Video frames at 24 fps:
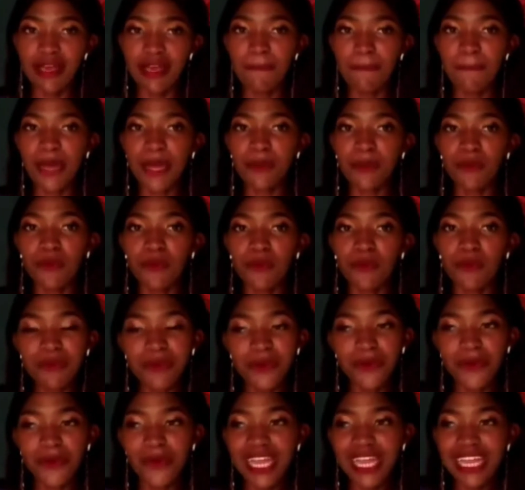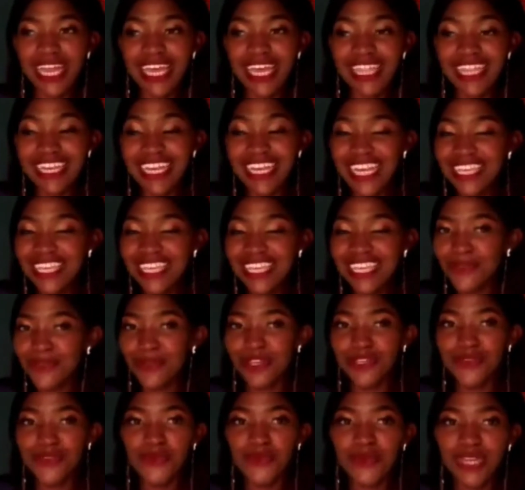But one way or another, nature is
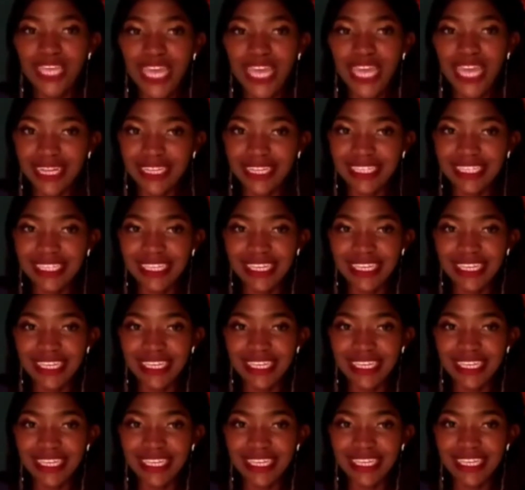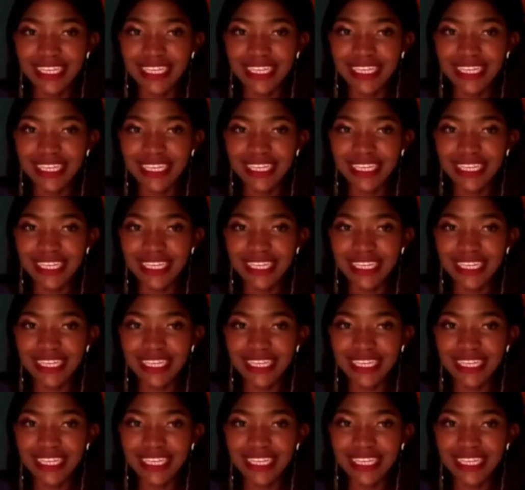going to react in some way